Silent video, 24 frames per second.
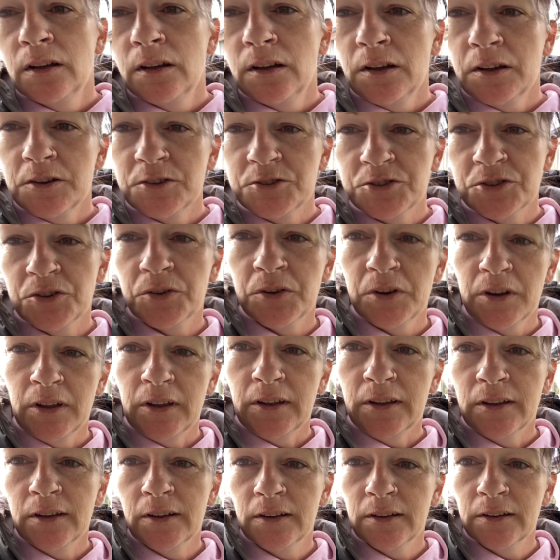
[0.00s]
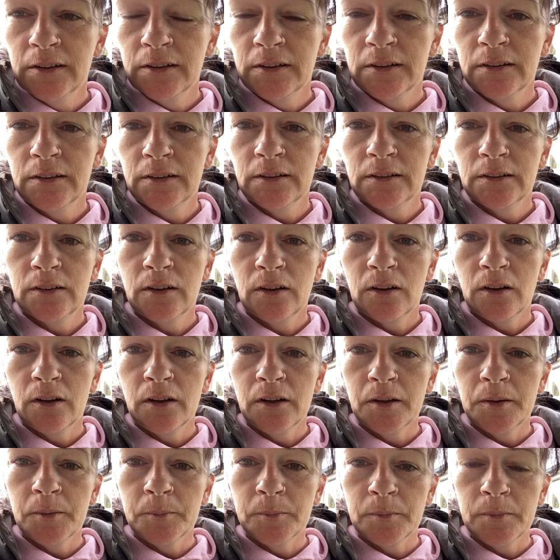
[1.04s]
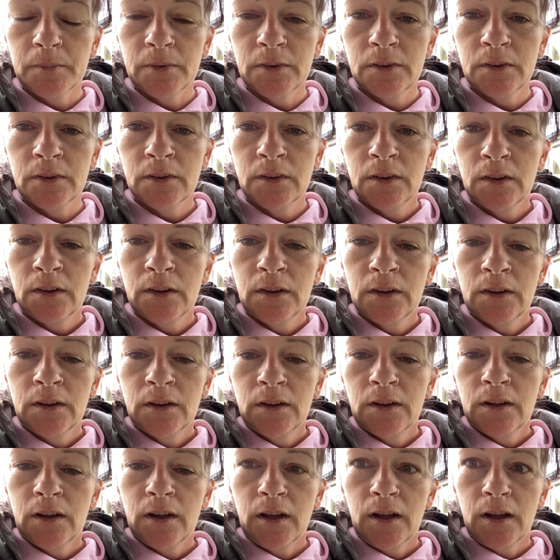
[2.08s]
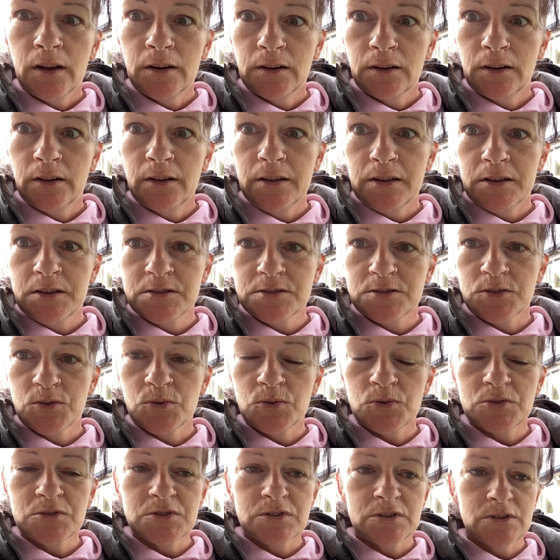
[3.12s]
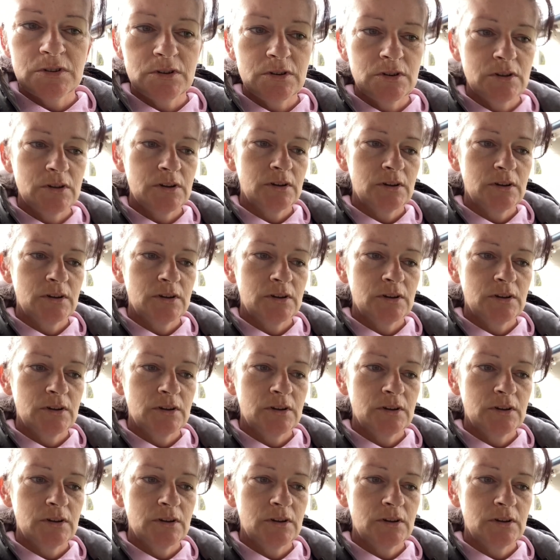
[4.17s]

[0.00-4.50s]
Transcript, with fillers: a journey. I am utterly exhausted.